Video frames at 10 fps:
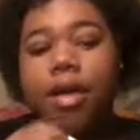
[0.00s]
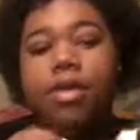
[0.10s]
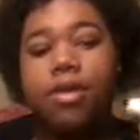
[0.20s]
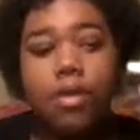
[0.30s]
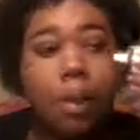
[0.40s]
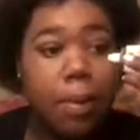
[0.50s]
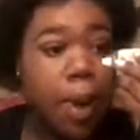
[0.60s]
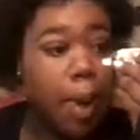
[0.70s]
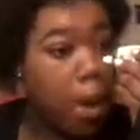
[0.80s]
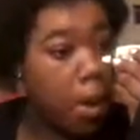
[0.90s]
you'll see
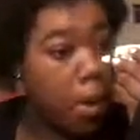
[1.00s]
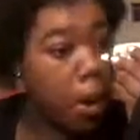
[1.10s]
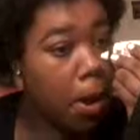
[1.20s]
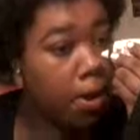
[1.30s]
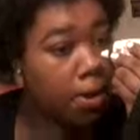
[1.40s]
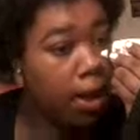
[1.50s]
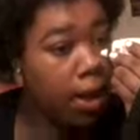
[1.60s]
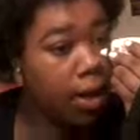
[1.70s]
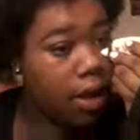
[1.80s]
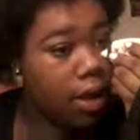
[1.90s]
why. So I just
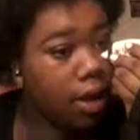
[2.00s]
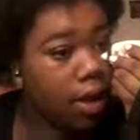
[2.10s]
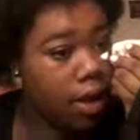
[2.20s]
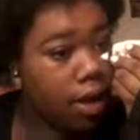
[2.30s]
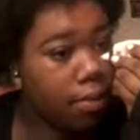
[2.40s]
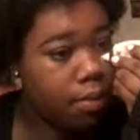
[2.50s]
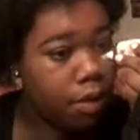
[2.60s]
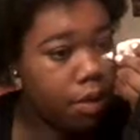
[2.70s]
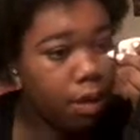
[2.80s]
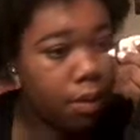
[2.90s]
take it and I'll
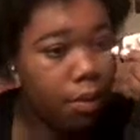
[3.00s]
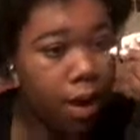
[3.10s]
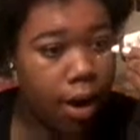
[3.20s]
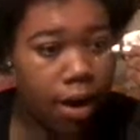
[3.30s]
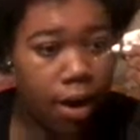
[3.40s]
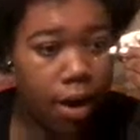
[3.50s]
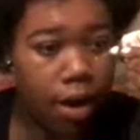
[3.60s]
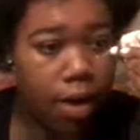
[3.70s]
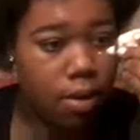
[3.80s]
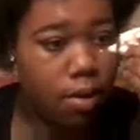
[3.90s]
put it like right
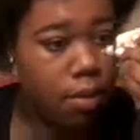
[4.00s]
there.